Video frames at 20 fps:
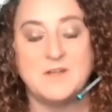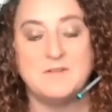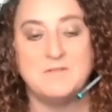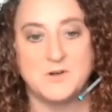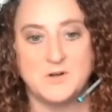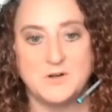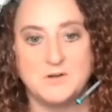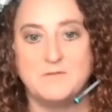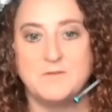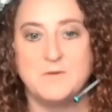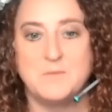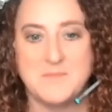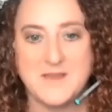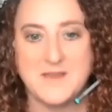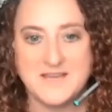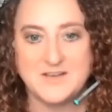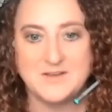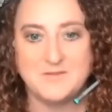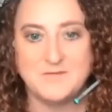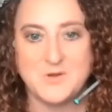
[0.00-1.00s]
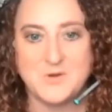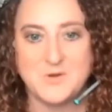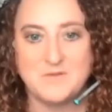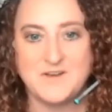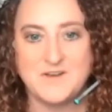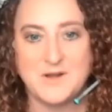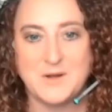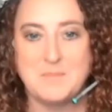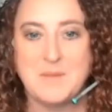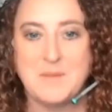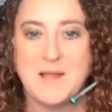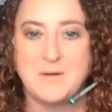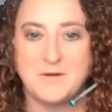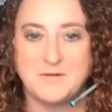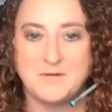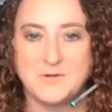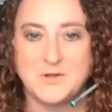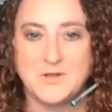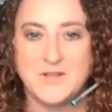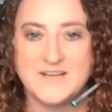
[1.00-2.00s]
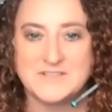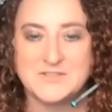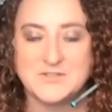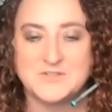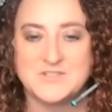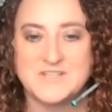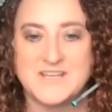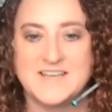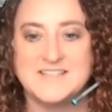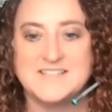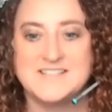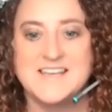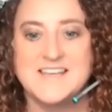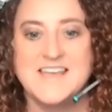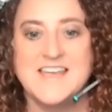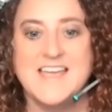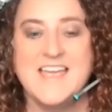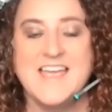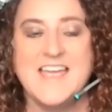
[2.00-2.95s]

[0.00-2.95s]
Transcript: I've heard from many of you, a very powerful exercise.